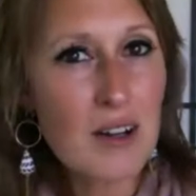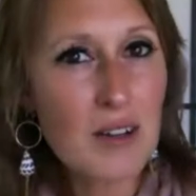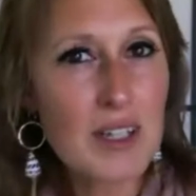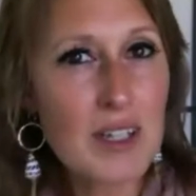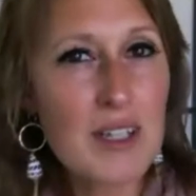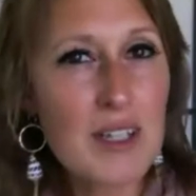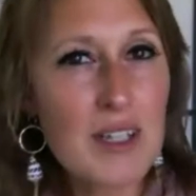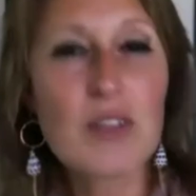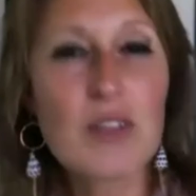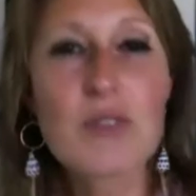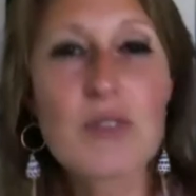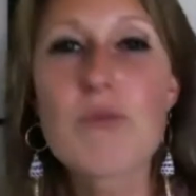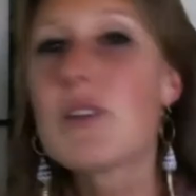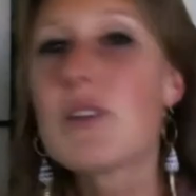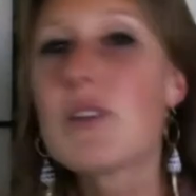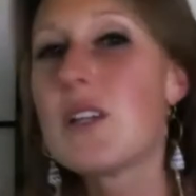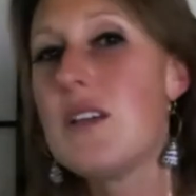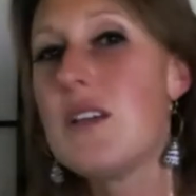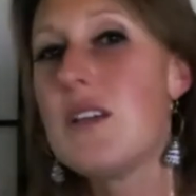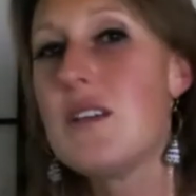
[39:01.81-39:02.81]
then it gets
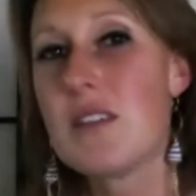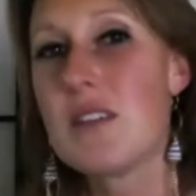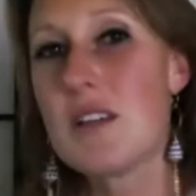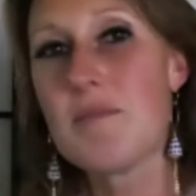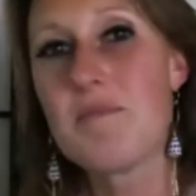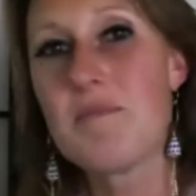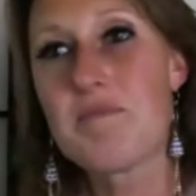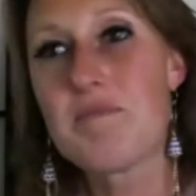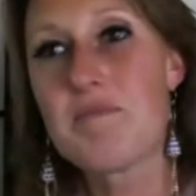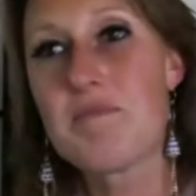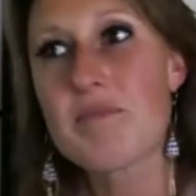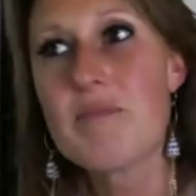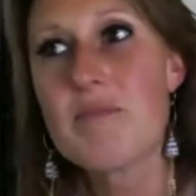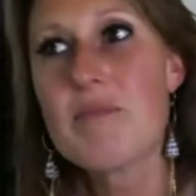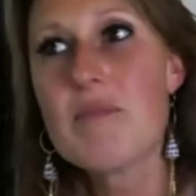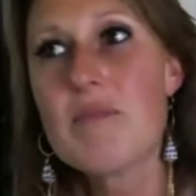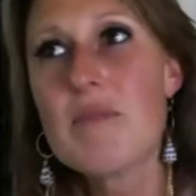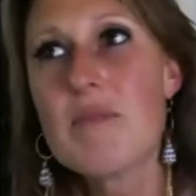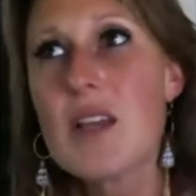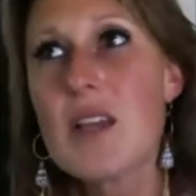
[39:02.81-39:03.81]
really easy.
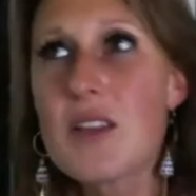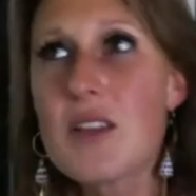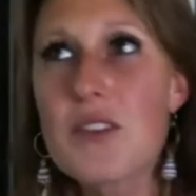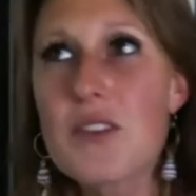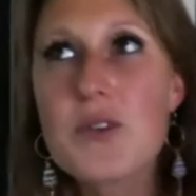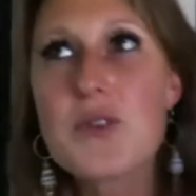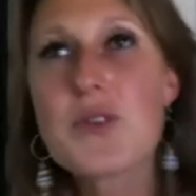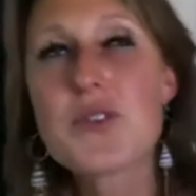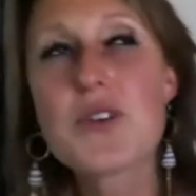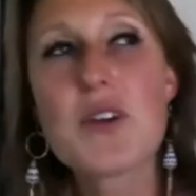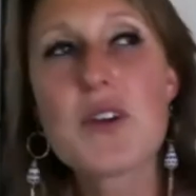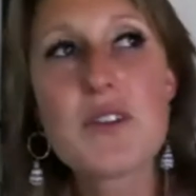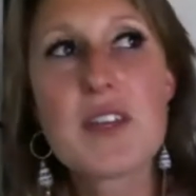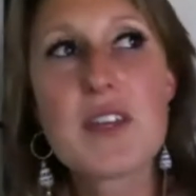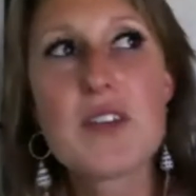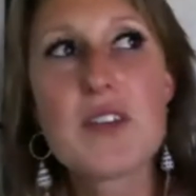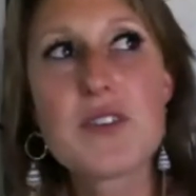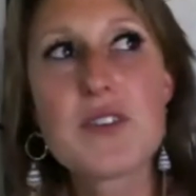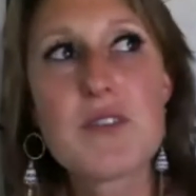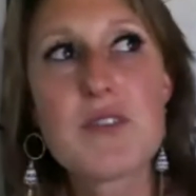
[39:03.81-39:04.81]
And so you start to think
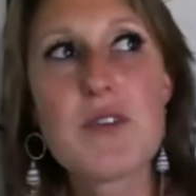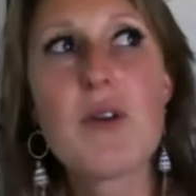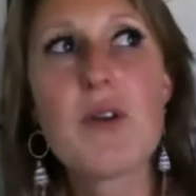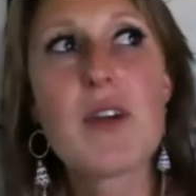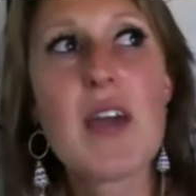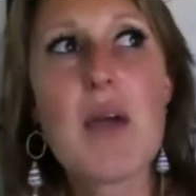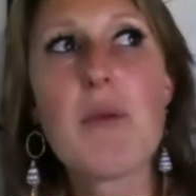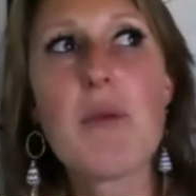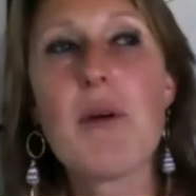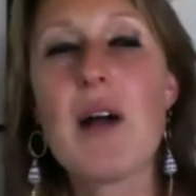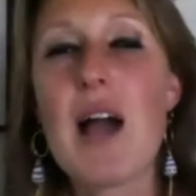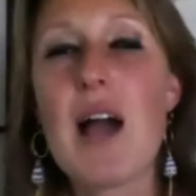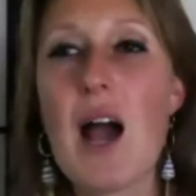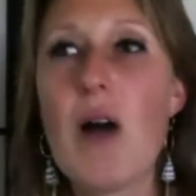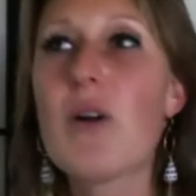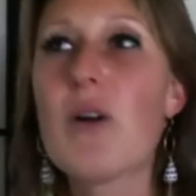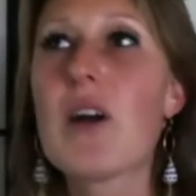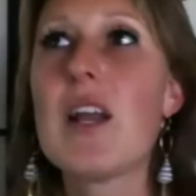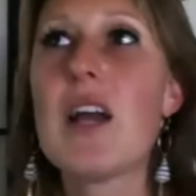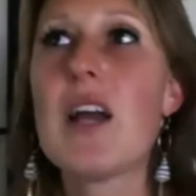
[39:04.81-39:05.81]
to yourself, okay, well, how
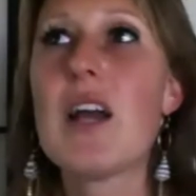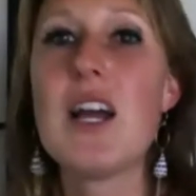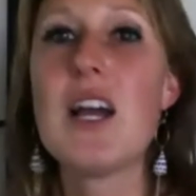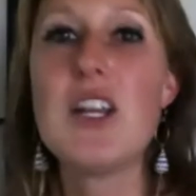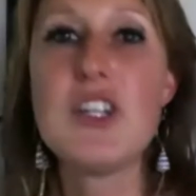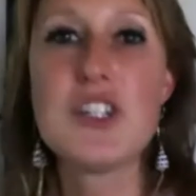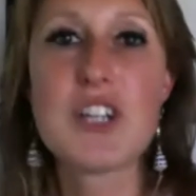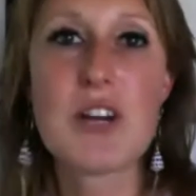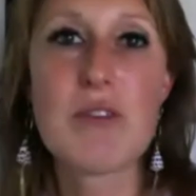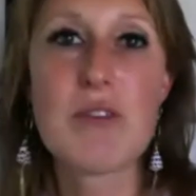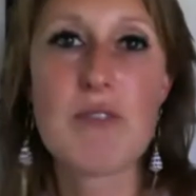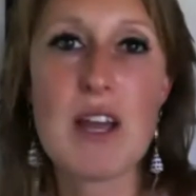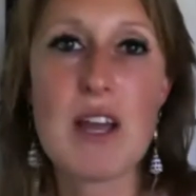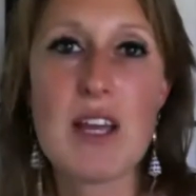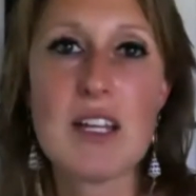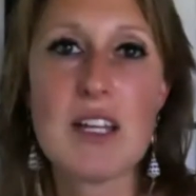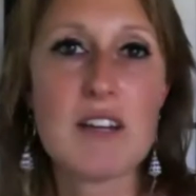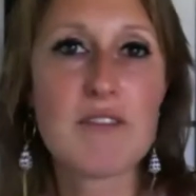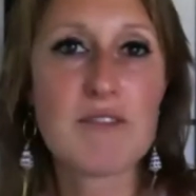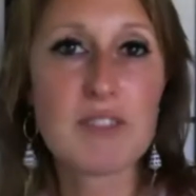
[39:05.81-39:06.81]
can I generate
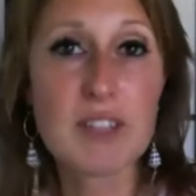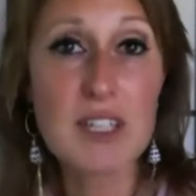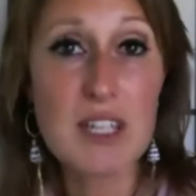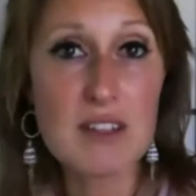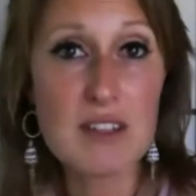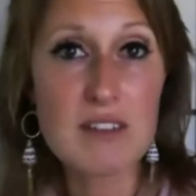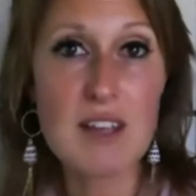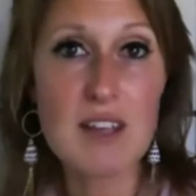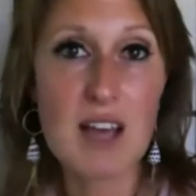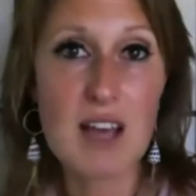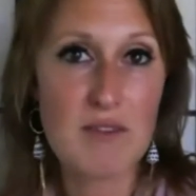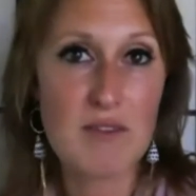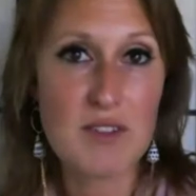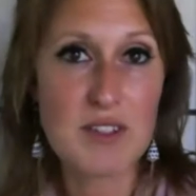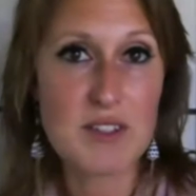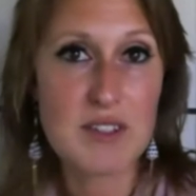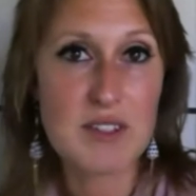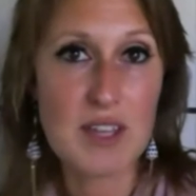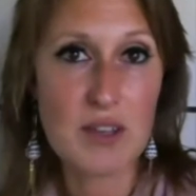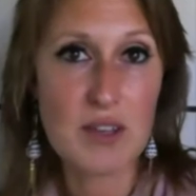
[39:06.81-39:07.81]
enough leads to have
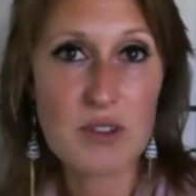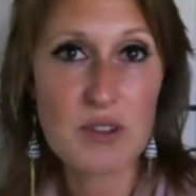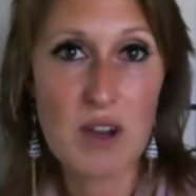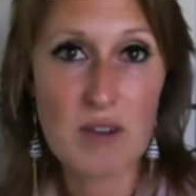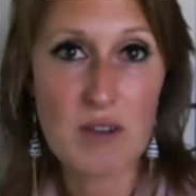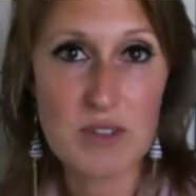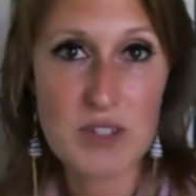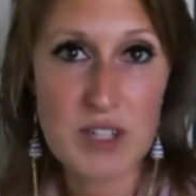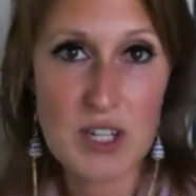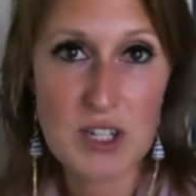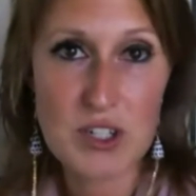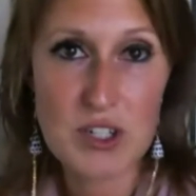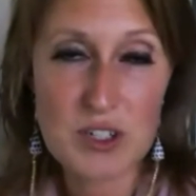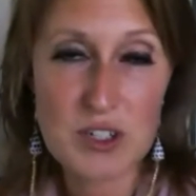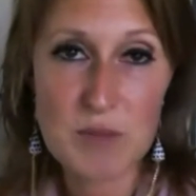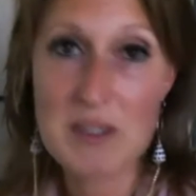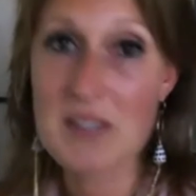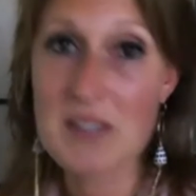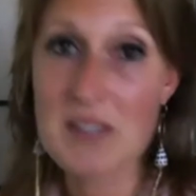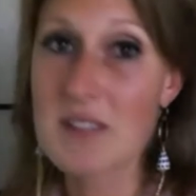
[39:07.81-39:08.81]
these sales conversations?
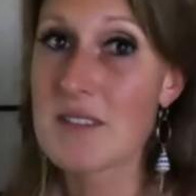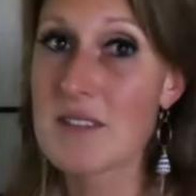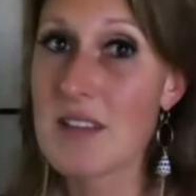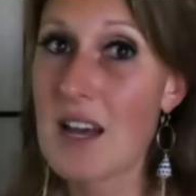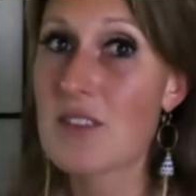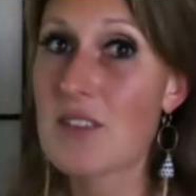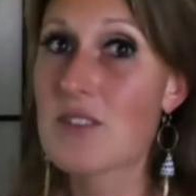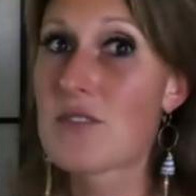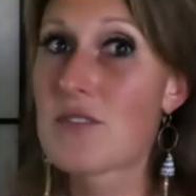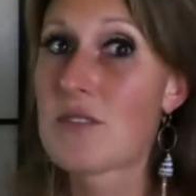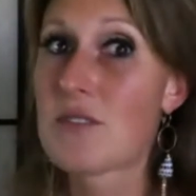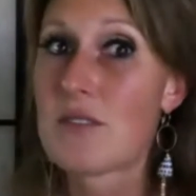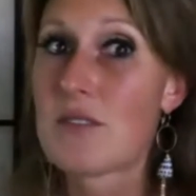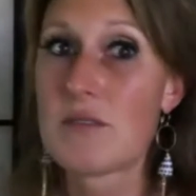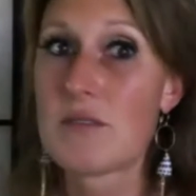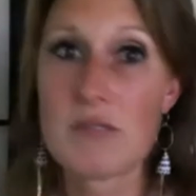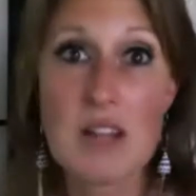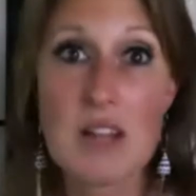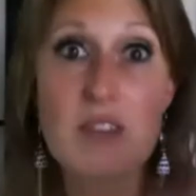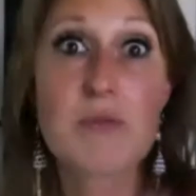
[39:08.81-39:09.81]
Because that's
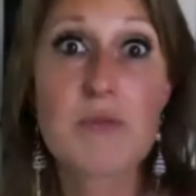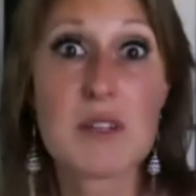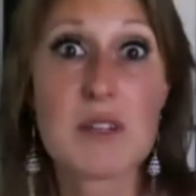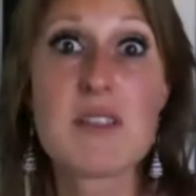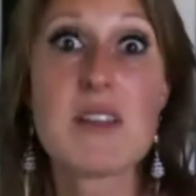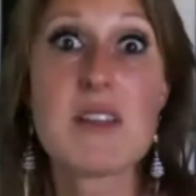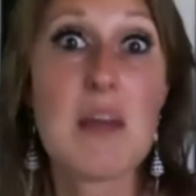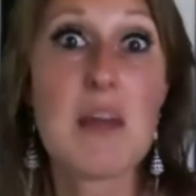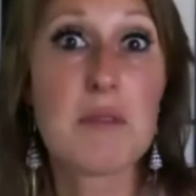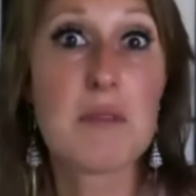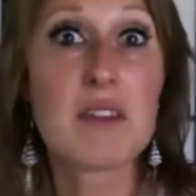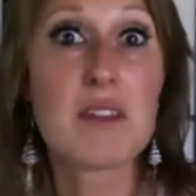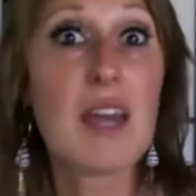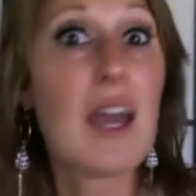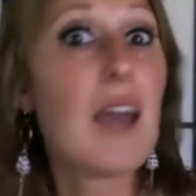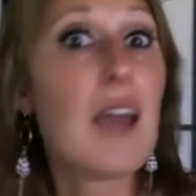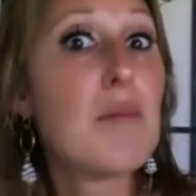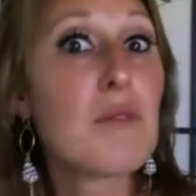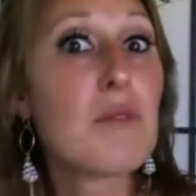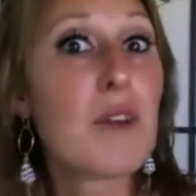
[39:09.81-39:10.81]
that's really the name of the
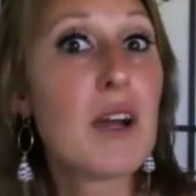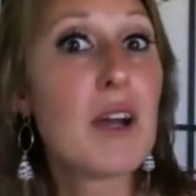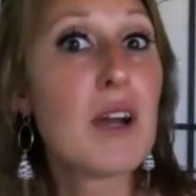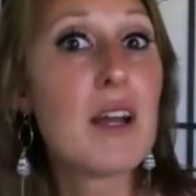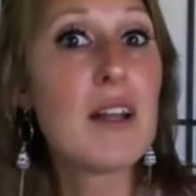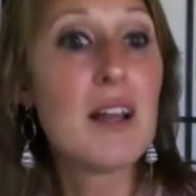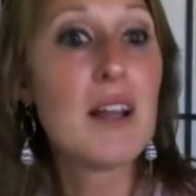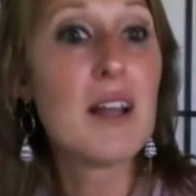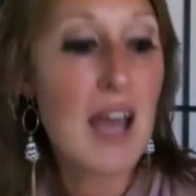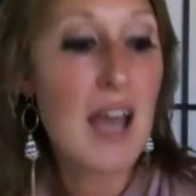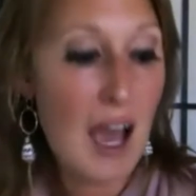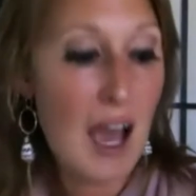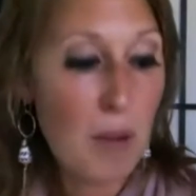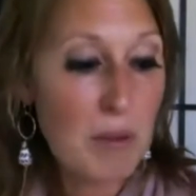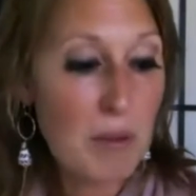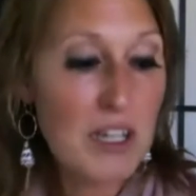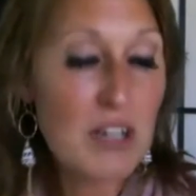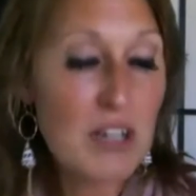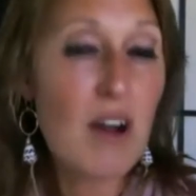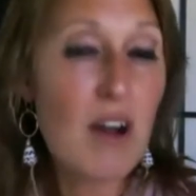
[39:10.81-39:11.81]
game, right? How
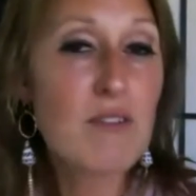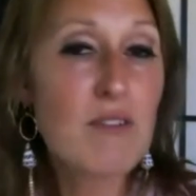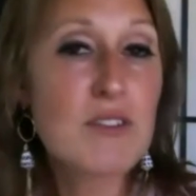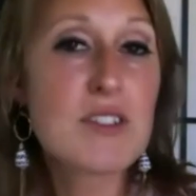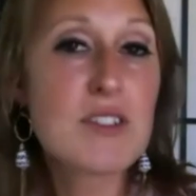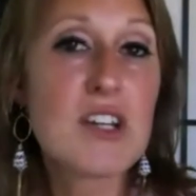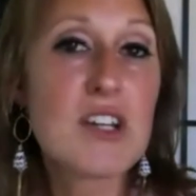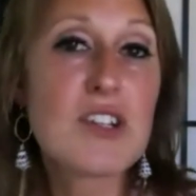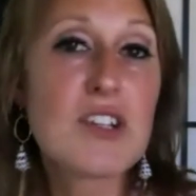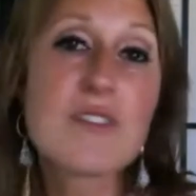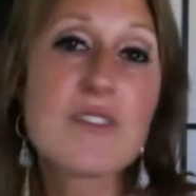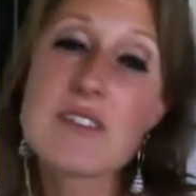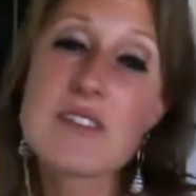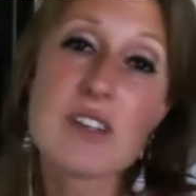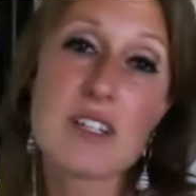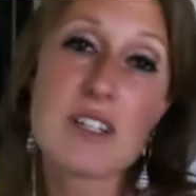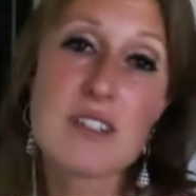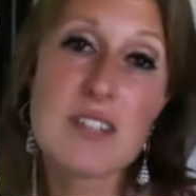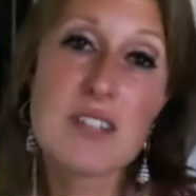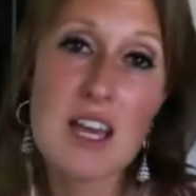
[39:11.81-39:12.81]
many conversations is it
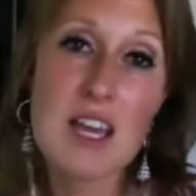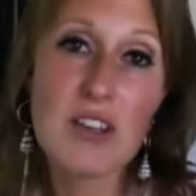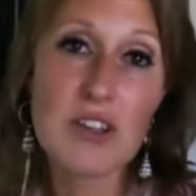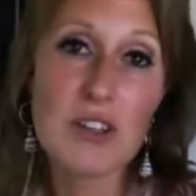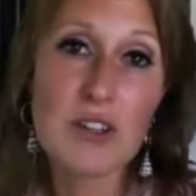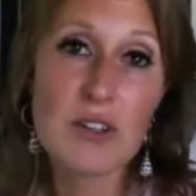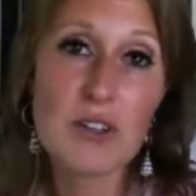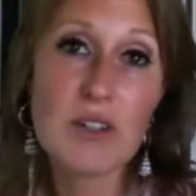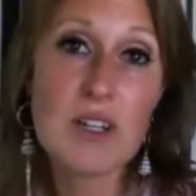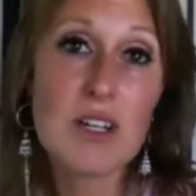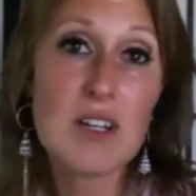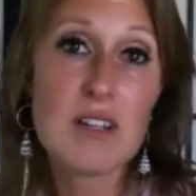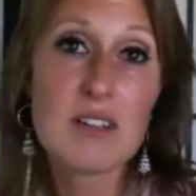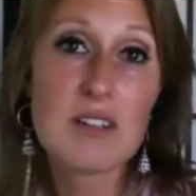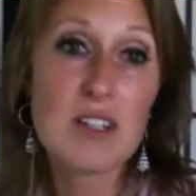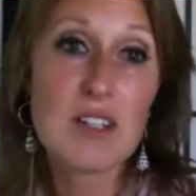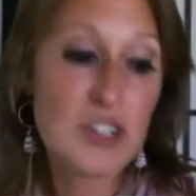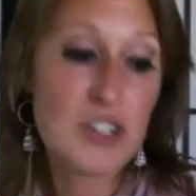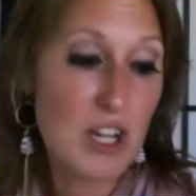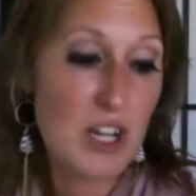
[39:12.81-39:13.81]
going to take you
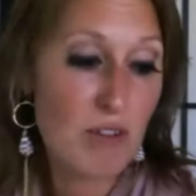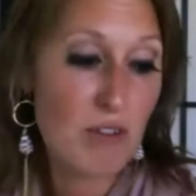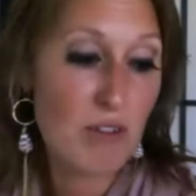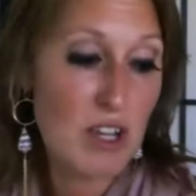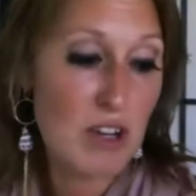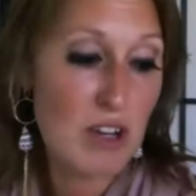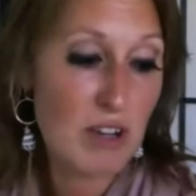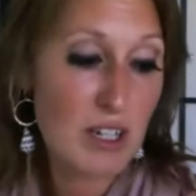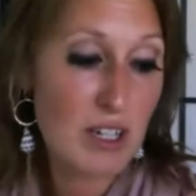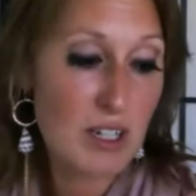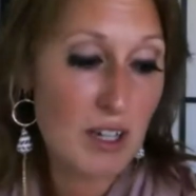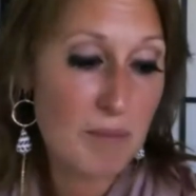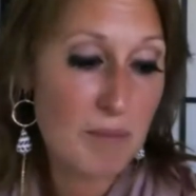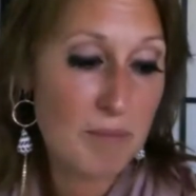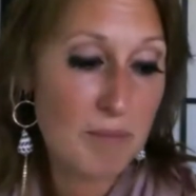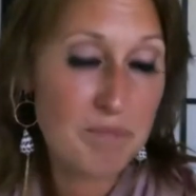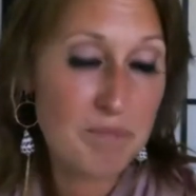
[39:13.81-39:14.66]
to generate your income?